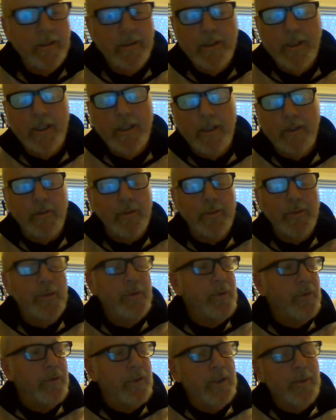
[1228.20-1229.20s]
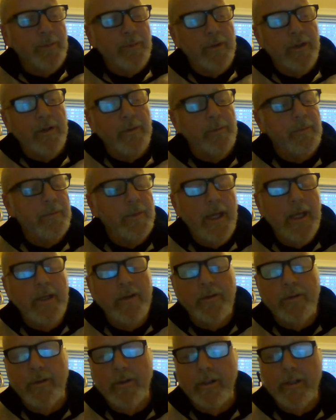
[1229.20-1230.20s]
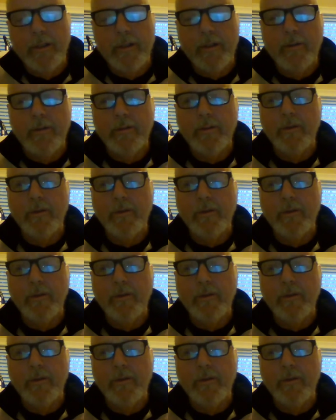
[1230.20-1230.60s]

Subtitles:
Not a cruise ship where angels are going to,